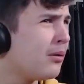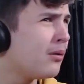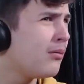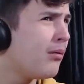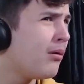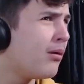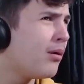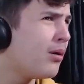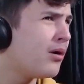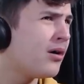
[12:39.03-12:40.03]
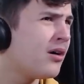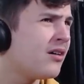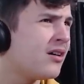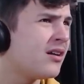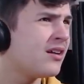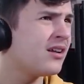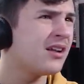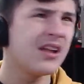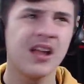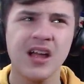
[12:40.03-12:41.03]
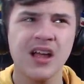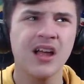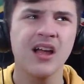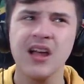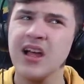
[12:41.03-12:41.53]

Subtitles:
Number 8. The fire...